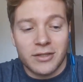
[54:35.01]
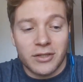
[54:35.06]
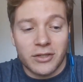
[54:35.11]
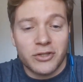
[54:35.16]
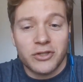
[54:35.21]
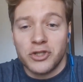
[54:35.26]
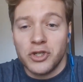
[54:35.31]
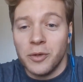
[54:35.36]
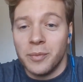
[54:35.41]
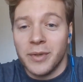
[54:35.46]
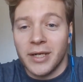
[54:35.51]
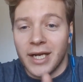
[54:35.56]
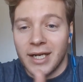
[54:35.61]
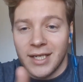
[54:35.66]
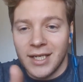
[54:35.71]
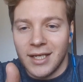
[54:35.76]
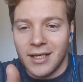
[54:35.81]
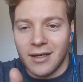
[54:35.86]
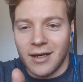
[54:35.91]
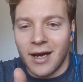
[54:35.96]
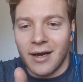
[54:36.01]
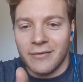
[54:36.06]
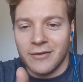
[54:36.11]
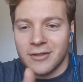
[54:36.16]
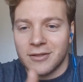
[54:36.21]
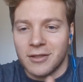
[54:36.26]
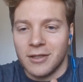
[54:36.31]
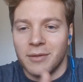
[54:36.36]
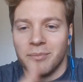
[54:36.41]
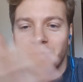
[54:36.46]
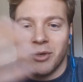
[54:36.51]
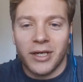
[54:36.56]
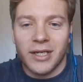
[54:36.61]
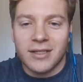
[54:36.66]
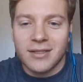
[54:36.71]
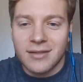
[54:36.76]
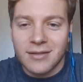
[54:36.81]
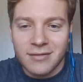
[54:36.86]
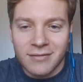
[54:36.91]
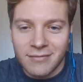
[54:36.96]
a stupid idea, obviously,
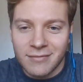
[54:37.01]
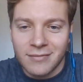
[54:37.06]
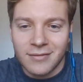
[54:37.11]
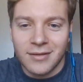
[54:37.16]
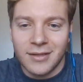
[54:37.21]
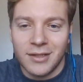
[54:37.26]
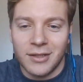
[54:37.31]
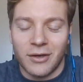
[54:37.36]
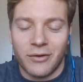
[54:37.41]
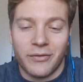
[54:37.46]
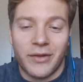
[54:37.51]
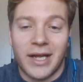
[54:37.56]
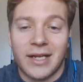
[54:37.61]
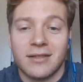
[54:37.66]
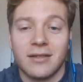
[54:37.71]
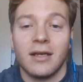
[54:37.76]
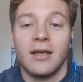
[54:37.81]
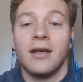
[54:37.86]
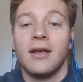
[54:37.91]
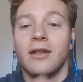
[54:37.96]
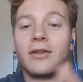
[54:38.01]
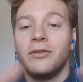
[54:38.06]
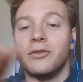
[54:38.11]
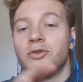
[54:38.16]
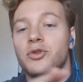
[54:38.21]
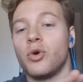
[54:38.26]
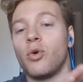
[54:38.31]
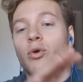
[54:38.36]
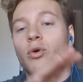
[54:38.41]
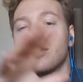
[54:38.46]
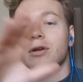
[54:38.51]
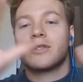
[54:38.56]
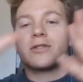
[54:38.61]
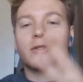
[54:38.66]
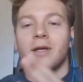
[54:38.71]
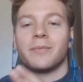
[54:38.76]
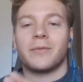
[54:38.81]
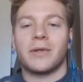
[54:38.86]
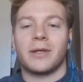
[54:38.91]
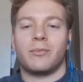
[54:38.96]
but that's towards
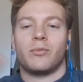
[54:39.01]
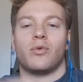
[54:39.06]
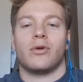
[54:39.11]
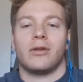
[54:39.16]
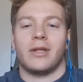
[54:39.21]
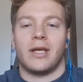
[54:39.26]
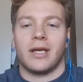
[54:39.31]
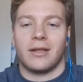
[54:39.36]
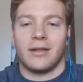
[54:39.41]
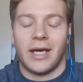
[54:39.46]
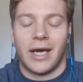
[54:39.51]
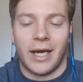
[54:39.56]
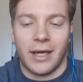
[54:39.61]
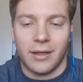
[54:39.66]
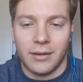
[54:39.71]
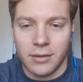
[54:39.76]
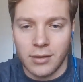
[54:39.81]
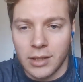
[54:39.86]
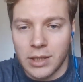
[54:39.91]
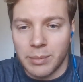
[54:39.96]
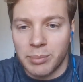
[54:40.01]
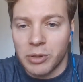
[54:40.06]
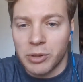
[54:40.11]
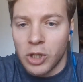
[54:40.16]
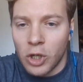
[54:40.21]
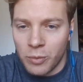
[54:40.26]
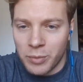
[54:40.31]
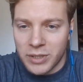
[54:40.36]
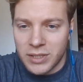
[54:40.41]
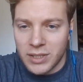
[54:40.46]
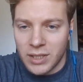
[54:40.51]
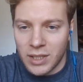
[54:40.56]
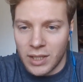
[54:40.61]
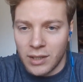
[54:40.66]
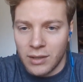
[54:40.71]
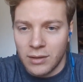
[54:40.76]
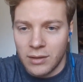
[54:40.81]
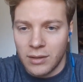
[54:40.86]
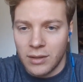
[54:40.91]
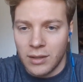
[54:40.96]
something more like that, a
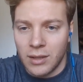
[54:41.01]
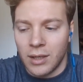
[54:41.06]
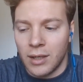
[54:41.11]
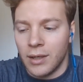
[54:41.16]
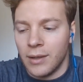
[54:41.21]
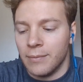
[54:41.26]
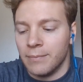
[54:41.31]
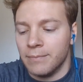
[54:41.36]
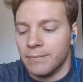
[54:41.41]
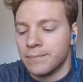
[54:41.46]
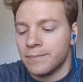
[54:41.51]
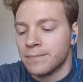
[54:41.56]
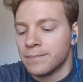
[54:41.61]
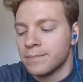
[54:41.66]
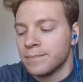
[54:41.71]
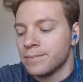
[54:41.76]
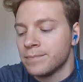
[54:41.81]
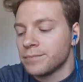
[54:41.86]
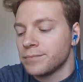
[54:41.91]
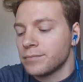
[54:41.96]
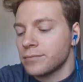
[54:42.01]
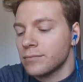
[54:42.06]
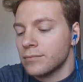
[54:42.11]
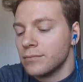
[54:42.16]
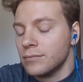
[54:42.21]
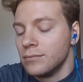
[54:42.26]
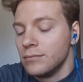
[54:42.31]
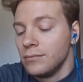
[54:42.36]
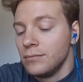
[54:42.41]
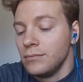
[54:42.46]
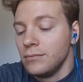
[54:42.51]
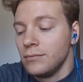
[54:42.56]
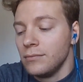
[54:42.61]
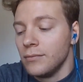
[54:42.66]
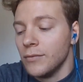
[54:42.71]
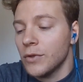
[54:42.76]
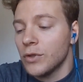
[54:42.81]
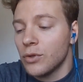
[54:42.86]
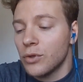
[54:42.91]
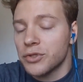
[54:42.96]
diplomacy. Um,
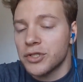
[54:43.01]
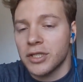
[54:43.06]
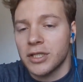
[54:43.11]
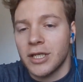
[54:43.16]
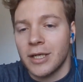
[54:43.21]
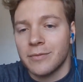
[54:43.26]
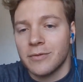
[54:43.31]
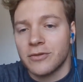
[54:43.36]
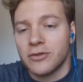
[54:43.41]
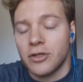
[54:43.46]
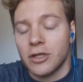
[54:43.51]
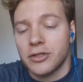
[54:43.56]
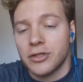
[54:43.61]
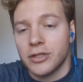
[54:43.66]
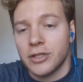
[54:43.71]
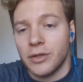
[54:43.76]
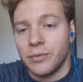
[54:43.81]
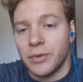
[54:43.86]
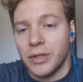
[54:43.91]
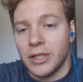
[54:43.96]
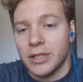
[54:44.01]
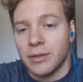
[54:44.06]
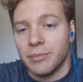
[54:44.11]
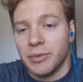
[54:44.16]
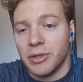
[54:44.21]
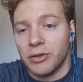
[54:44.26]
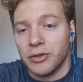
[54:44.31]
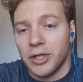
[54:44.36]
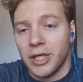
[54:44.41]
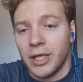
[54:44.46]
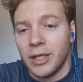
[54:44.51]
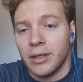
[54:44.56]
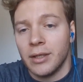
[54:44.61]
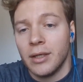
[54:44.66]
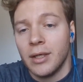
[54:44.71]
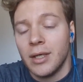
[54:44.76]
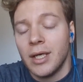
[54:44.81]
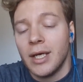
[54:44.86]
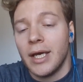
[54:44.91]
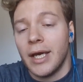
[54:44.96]
those are the types of structures that we need to build in,
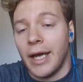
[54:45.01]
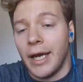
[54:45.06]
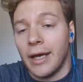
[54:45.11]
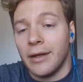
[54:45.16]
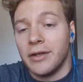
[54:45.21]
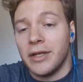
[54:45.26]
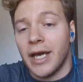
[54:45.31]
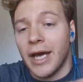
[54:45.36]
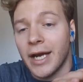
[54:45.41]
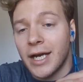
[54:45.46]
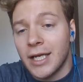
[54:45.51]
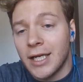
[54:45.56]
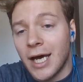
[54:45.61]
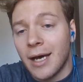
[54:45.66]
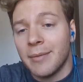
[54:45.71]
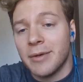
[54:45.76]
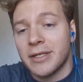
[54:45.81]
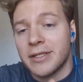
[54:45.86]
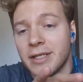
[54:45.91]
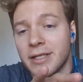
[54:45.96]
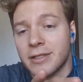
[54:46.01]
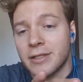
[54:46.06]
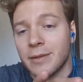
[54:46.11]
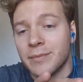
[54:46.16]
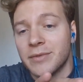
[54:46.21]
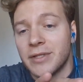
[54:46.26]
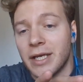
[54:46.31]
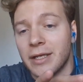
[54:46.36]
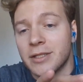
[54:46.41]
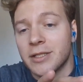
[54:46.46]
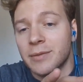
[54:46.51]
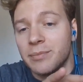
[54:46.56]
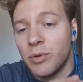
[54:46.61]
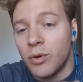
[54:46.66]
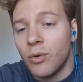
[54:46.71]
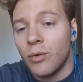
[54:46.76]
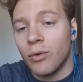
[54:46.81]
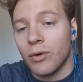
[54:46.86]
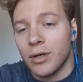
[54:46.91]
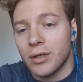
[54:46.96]
and the economic systems that
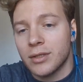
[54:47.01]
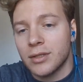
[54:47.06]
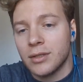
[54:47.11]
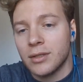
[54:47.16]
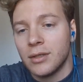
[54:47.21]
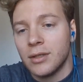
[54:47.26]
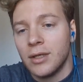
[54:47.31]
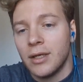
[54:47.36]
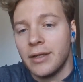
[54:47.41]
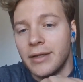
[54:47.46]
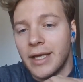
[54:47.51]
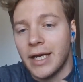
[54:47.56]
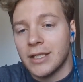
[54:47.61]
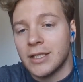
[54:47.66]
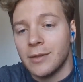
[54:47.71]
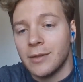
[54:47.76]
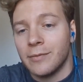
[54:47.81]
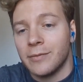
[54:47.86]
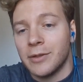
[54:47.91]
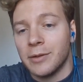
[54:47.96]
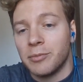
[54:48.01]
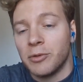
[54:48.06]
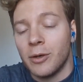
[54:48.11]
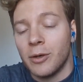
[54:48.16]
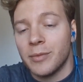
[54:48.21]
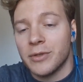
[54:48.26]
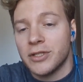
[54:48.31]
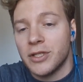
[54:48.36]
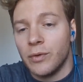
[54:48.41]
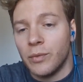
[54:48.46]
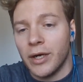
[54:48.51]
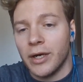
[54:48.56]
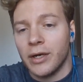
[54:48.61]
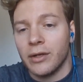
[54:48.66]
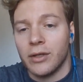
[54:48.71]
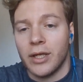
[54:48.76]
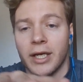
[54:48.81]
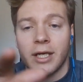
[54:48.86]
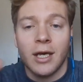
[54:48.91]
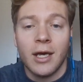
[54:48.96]
support that type of diplomacy
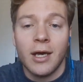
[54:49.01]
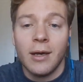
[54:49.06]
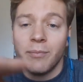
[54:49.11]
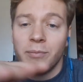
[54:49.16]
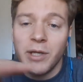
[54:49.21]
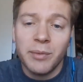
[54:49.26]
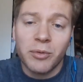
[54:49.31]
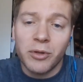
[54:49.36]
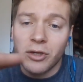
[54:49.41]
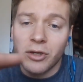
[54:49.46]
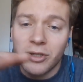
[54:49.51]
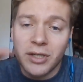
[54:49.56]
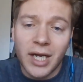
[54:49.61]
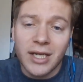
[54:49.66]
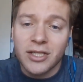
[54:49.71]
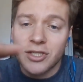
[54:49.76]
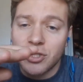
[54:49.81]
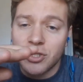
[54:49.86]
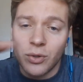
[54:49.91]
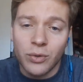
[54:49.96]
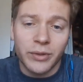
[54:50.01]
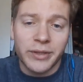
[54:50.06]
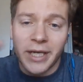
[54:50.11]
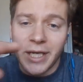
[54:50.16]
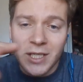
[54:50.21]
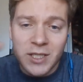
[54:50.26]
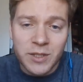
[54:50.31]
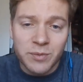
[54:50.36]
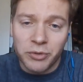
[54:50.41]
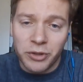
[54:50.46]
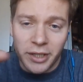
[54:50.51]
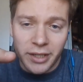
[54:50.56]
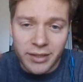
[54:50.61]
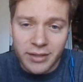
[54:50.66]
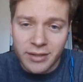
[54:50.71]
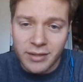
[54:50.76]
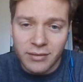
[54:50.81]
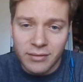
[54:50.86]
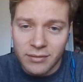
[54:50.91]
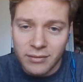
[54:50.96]
where like people are not so
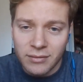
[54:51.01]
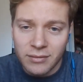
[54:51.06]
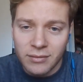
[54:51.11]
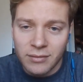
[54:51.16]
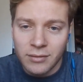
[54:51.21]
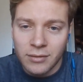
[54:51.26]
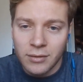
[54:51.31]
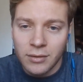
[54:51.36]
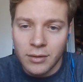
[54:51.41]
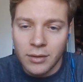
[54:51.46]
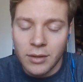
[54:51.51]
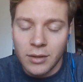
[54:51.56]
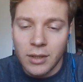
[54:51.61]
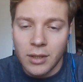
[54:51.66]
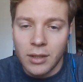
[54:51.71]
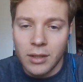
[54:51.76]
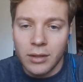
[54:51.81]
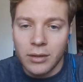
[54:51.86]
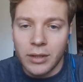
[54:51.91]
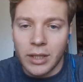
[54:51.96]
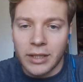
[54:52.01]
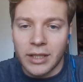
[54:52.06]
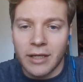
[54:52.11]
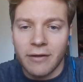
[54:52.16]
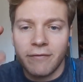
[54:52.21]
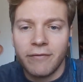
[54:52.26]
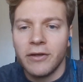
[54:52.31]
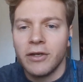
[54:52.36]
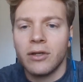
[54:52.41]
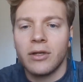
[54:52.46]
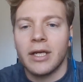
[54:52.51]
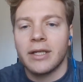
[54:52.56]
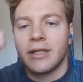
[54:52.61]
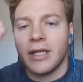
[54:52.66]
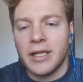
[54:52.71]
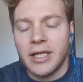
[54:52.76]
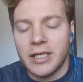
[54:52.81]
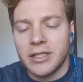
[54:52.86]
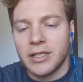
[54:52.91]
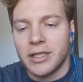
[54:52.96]
desperate that they feel like
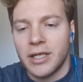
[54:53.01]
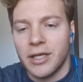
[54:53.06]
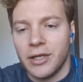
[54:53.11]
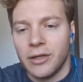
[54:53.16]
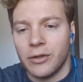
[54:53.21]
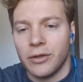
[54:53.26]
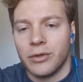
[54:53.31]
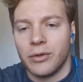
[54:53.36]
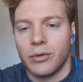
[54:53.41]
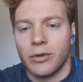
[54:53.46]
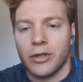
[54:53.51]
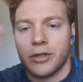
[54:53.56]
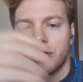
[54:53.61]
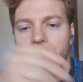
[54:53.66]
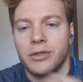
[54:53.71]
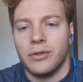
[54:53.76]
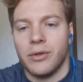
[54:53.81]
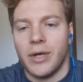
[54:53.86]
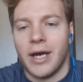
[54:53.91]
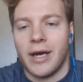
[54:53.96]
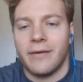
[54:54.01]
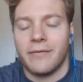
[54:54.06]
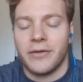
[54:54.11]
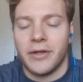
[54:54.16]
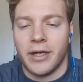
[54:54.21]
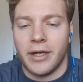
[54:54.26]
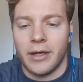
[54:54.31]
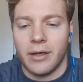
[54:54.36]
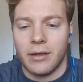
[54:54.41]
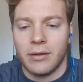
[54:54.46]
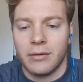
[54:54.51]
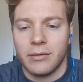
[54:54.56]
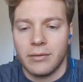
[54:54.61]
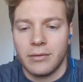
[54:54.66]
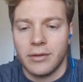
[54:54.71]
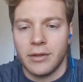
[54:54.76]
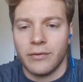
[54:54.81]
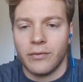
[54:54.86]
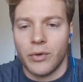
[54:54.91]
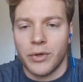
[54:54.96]
they need to kill in order to have their
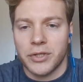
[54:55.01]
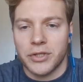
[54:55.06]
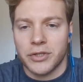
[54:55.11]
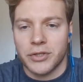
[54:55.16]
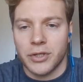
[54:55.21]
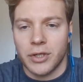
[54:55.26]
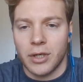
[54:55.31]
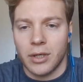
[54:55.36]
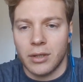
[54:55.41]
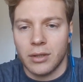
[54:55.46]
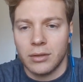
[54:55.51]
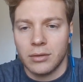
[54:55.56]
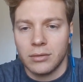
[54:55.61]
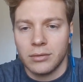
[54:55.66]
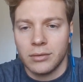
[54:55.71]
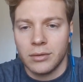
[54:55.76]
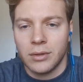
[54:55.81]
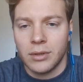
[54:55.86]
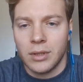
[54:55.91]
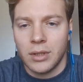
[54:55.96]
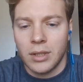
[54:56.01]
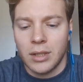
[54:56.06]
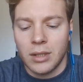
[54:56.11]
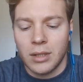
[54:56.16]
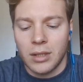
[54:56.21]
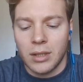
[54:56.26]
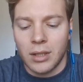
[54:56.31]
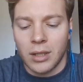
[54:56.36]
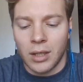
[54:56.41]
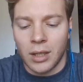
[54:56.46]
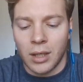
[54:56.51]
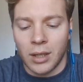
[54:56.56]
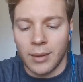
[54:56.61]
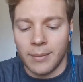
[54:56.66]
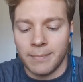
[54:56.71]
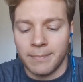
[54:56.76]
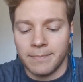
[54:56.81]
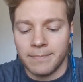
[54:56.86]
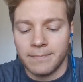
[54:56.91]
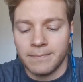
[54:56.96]
voices heard.
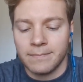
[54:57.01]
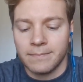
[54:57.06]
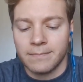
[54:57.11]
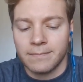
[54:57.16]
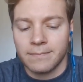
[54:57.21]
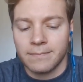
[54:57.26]
Um,